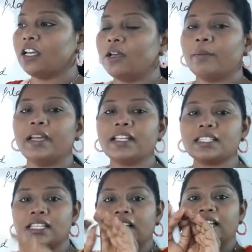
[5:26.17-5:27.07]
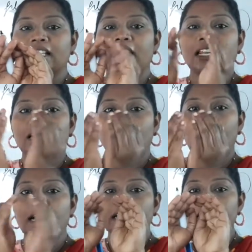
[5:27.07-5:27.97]
Means they are
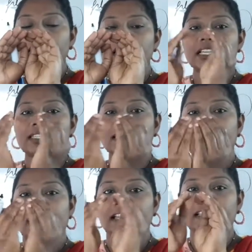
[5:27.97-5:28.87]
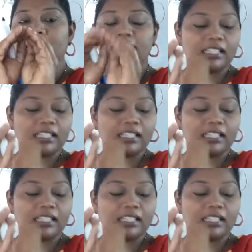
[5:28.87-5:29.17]
guarding the cell like this.